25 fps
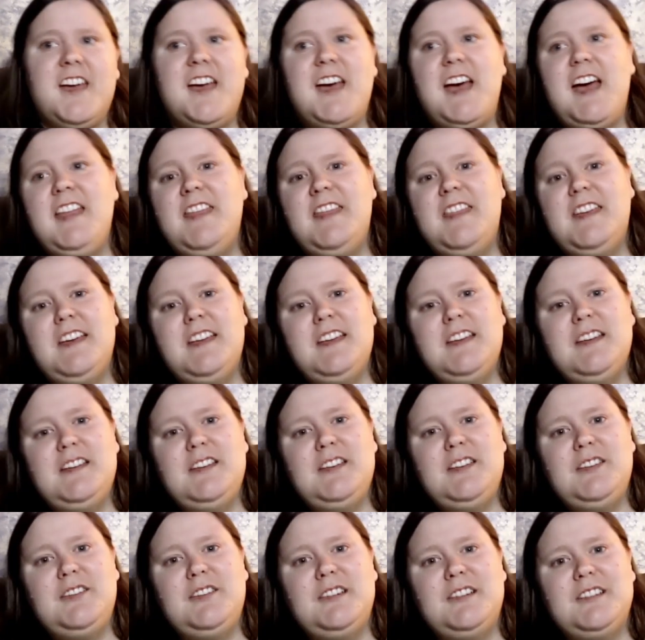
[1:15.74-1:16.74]
And then
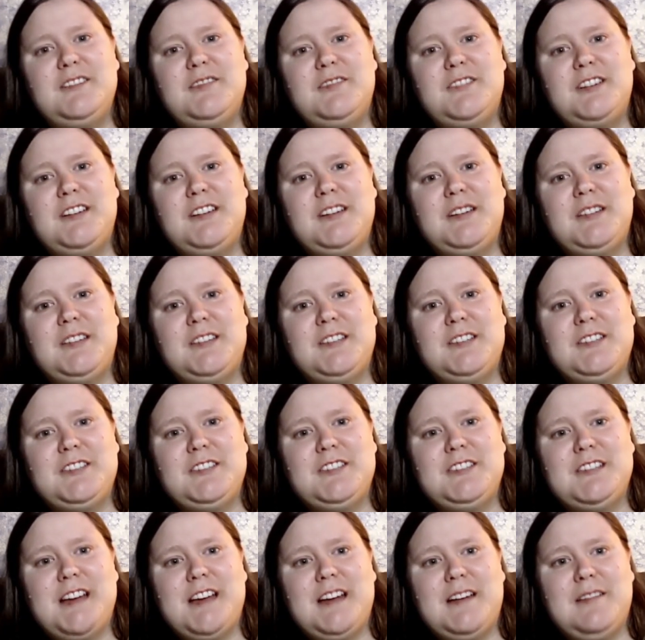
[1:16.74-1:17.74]
you get to find out that
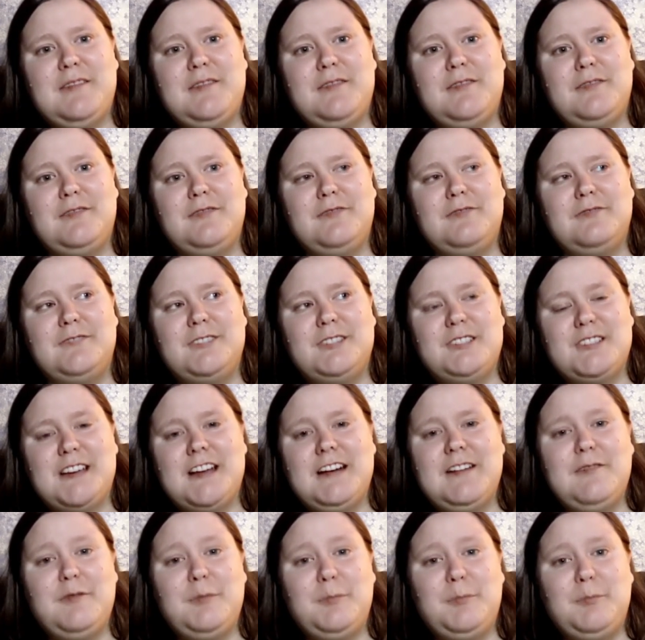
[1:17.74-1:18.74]
she's kind of
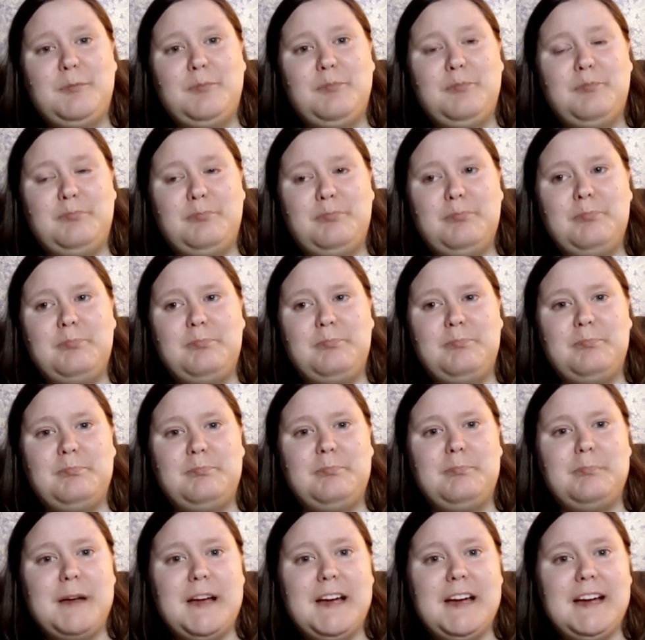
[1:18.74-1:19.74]
a
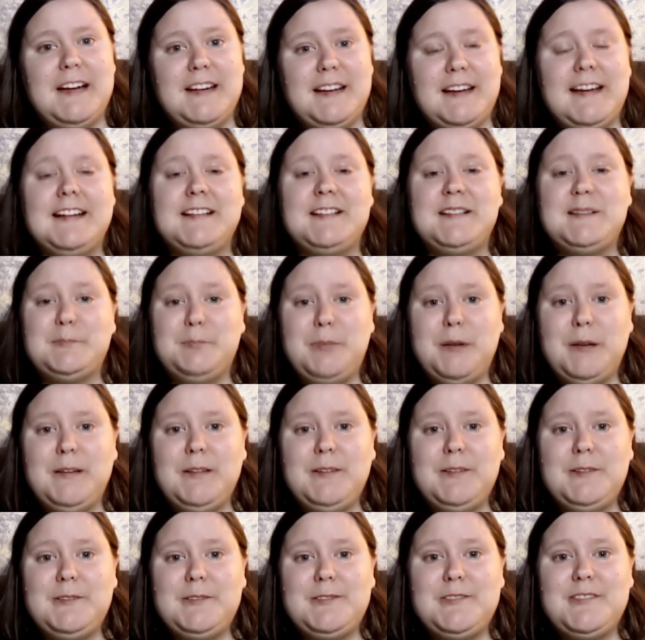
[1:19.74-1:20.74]
badass
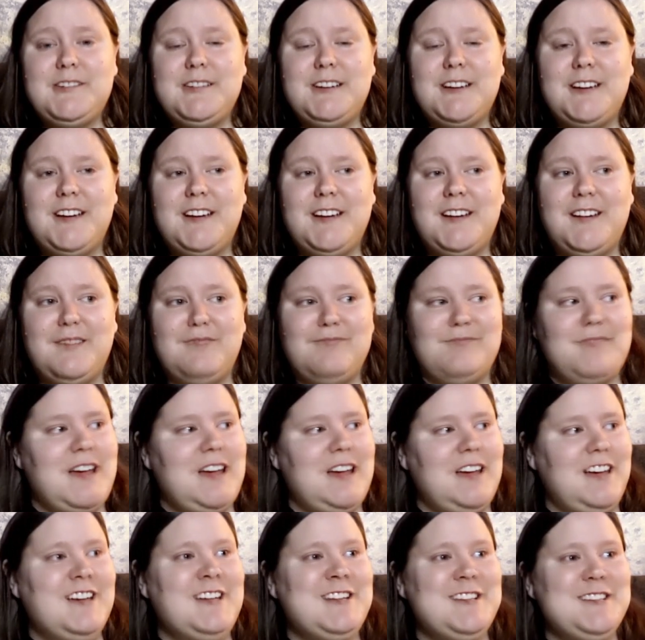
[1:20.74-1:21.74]
bitch.
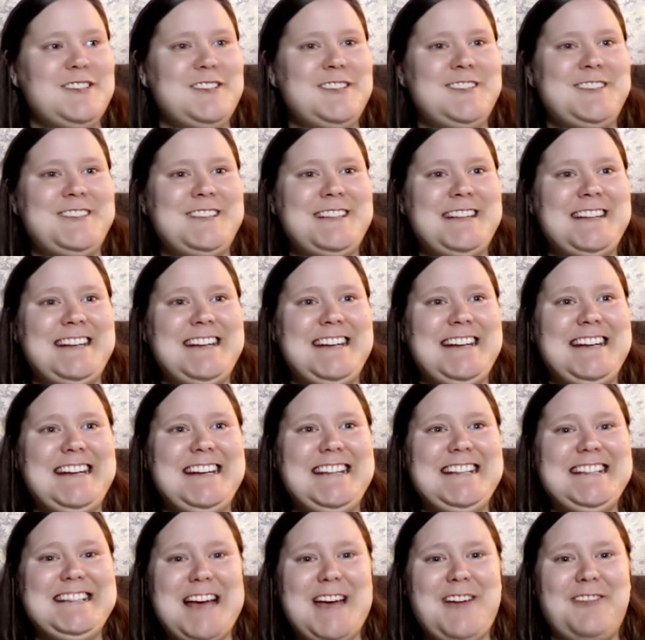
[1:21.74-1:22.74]

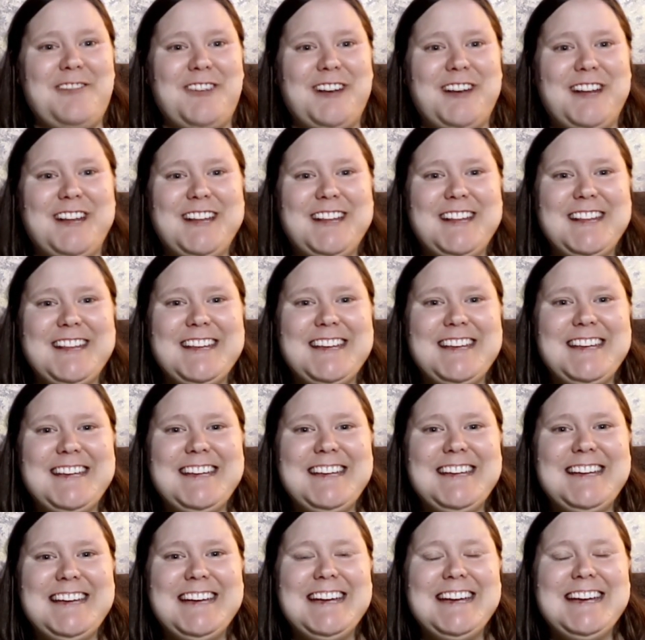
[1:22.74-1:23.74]
She
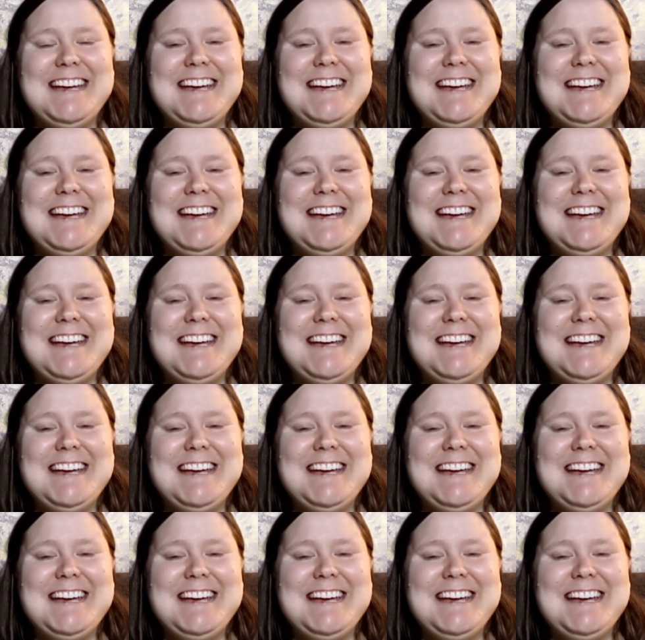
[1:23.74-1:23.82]
definitely